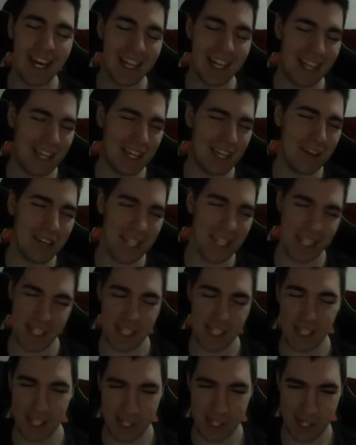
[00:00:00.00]
like, you can see
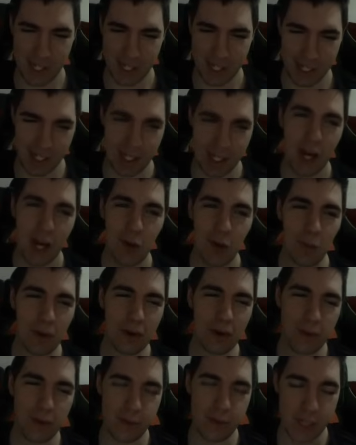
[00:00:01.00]
this list. What are
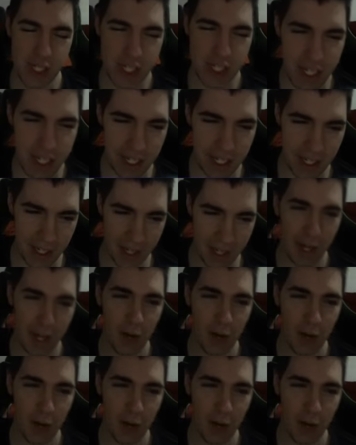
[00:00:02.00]
you seeing?